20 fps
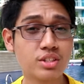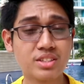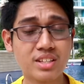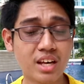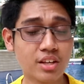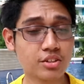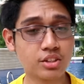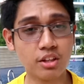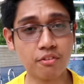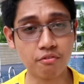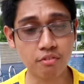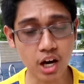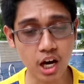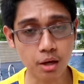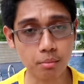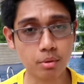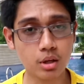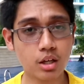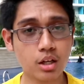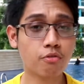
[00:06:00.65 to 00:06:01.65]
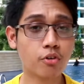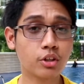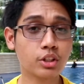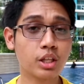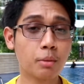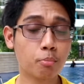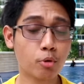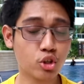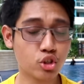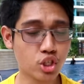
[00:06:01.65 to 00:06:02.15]
zesty vibe. For
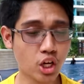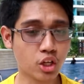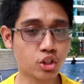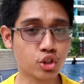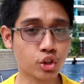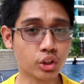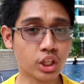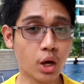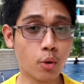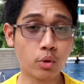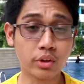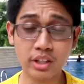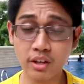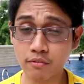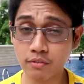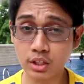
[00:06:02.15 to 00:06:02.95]
the projection, I will give